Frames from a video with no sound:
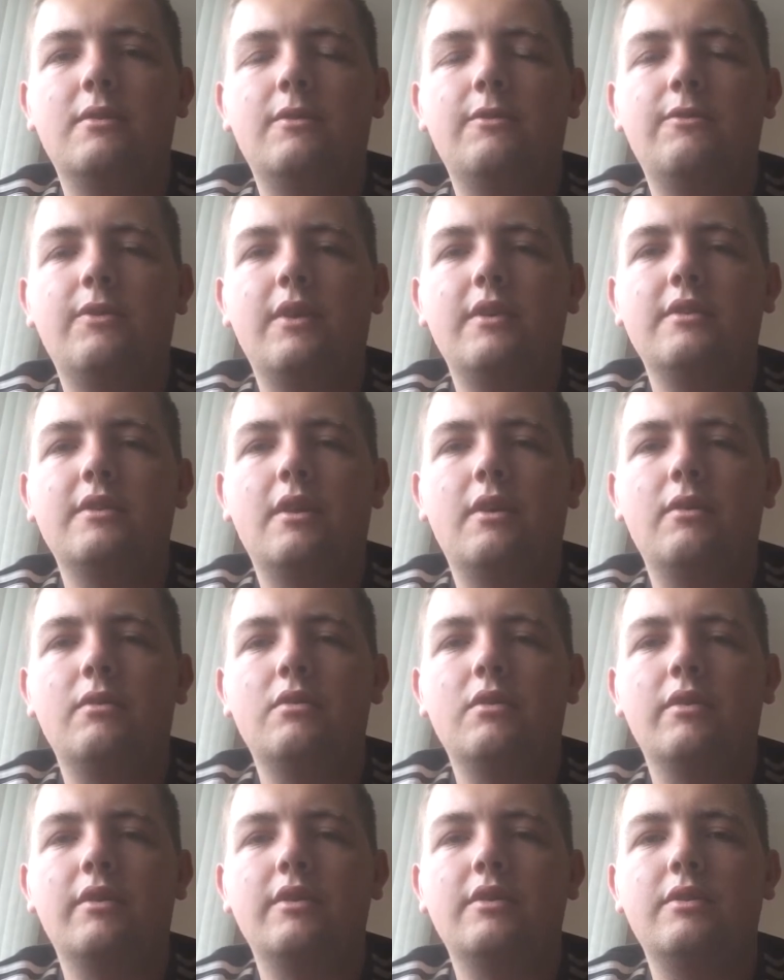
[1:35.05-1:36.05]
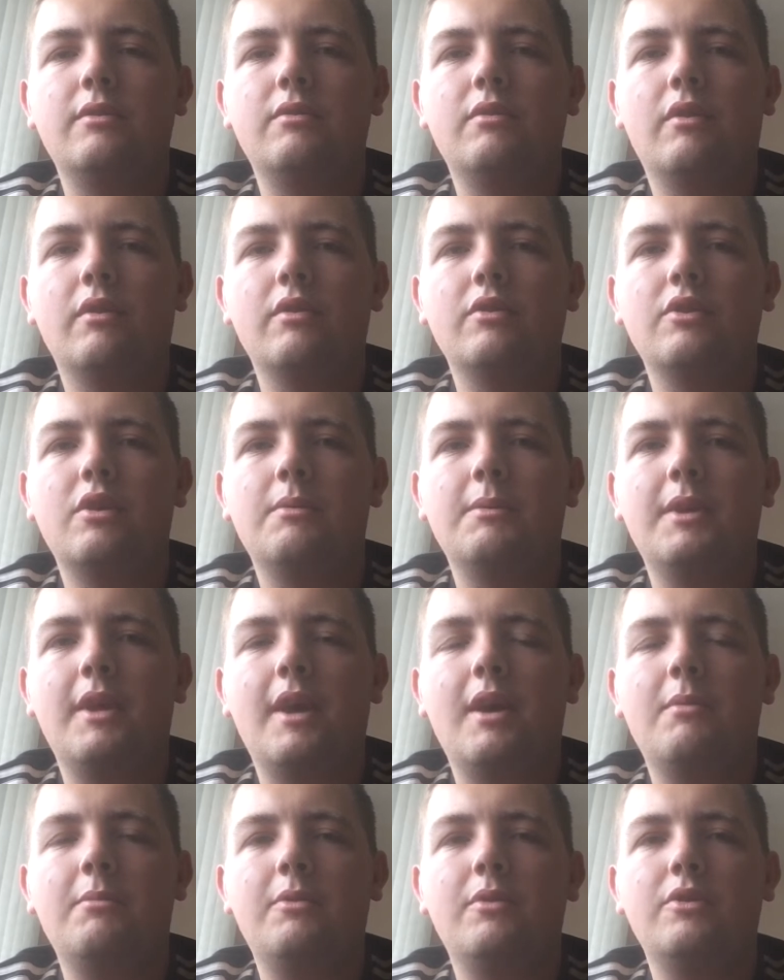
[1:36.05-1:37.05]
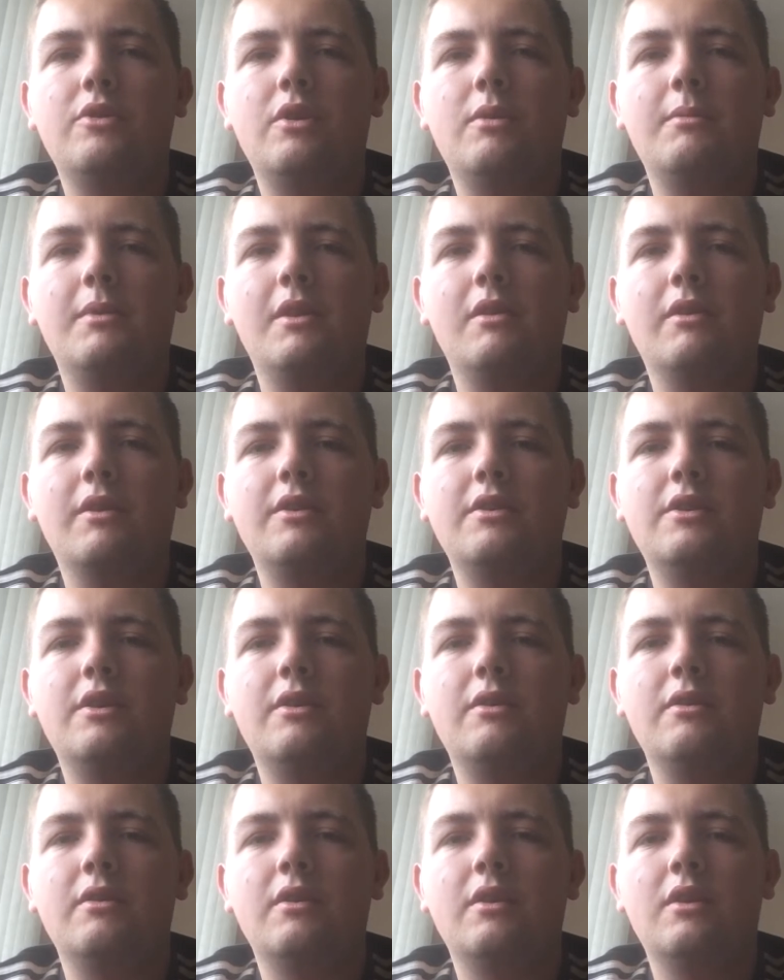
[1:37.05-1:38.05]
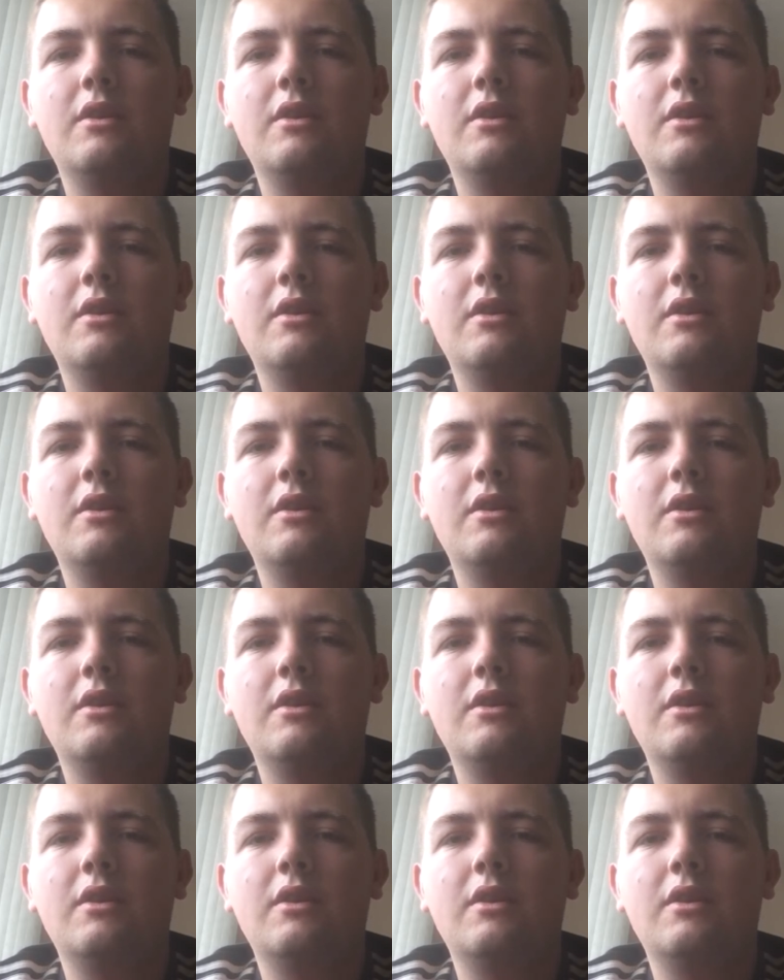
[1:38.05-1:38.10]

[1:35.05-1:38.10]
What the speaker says: France, the host, looking to knock Germany out, but Germany looking to